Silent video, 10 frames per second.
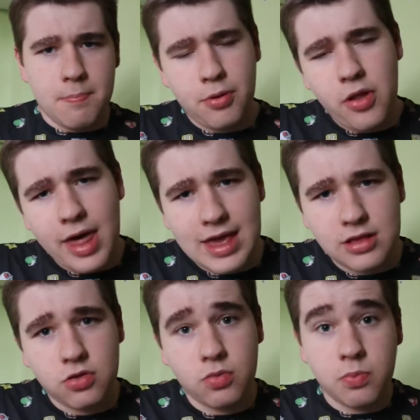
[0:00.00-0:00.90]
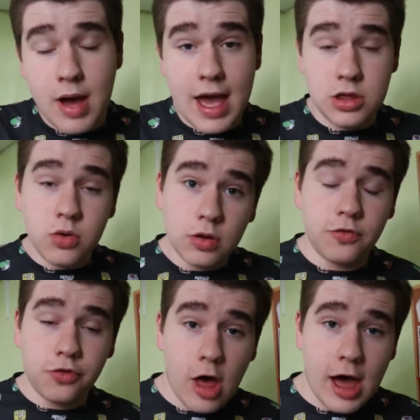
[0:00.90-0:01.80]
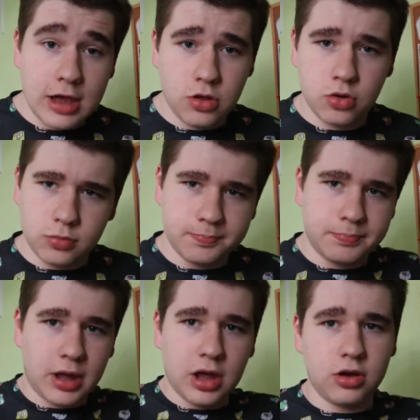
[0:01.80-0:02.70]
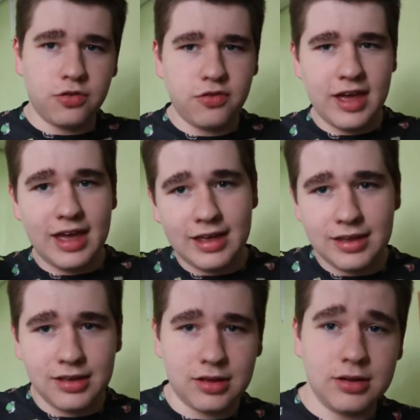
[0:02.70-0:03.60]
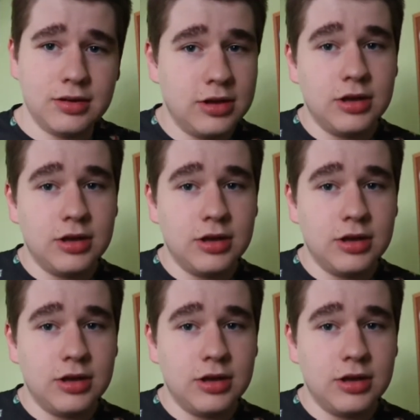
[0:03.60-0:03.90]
place where you can fly your bird thing, and